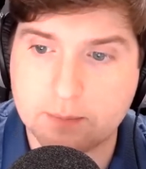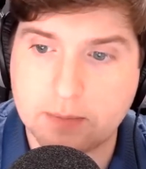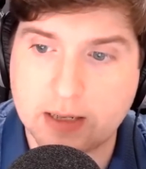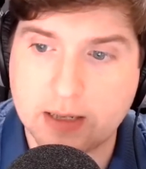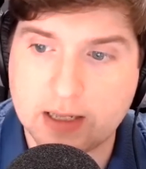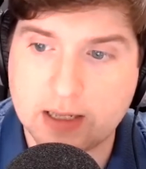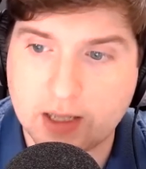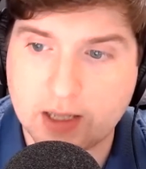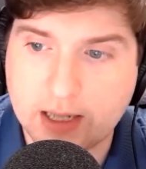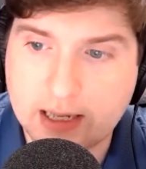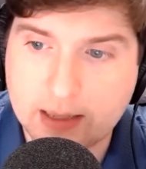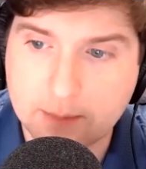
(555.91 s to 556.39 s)
by
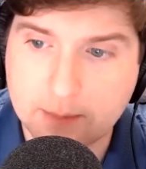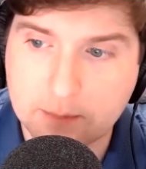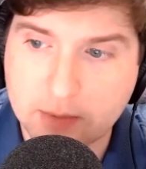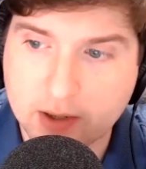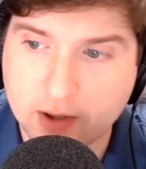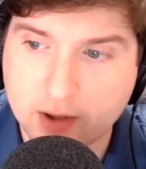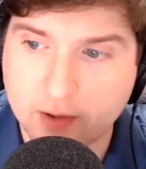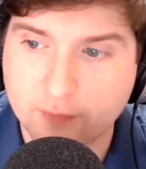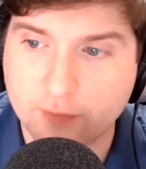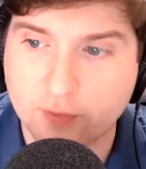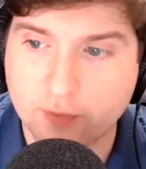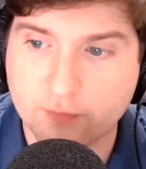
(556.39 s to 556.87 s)
laying
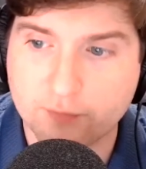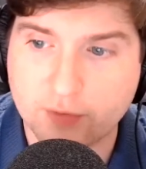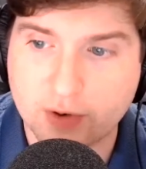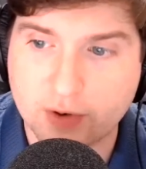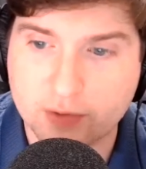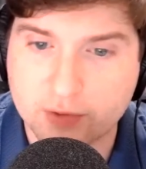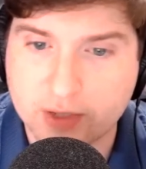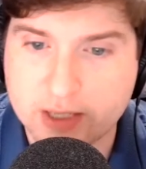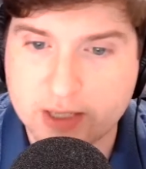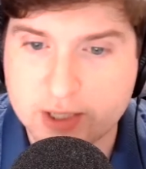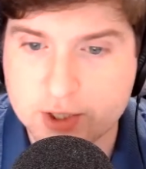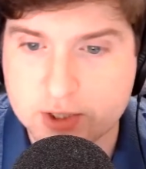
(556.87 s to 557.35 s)
bare from
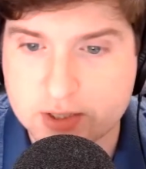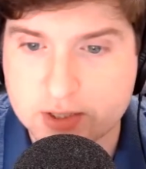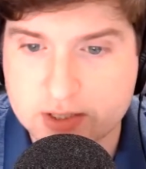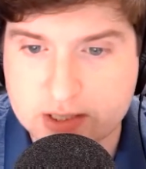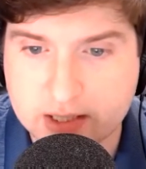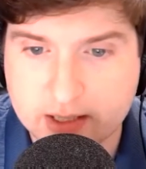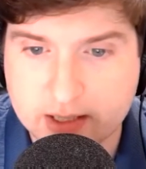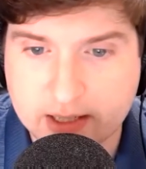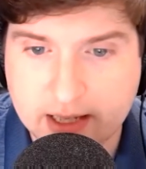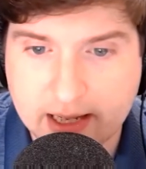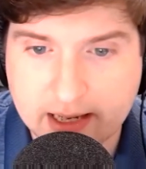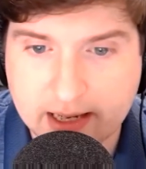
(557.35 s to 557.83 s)
foundation
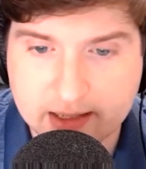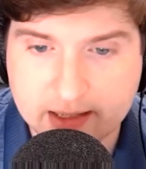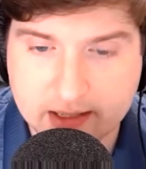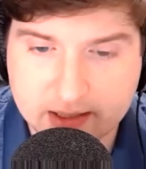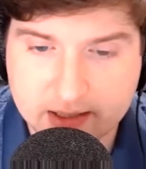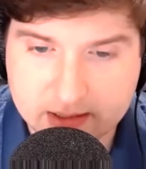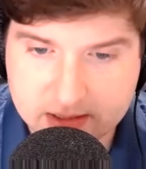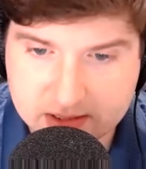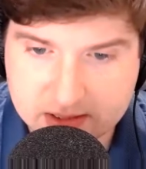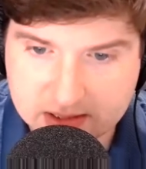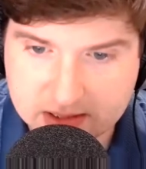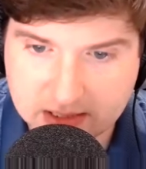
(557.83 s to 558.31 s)
to neck,
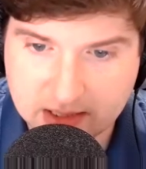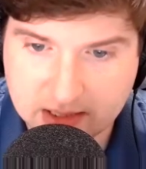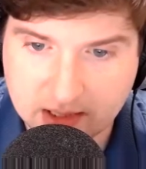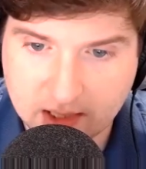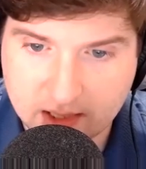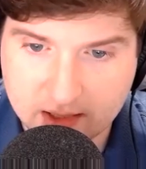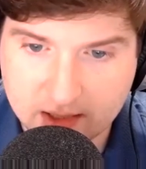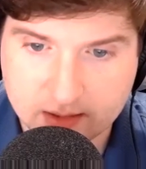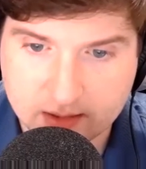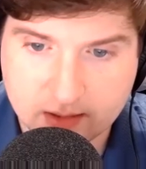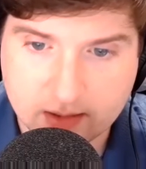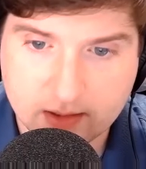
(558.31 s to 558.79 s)

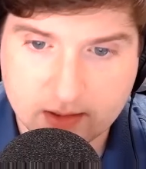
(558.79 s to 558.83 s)
Selah.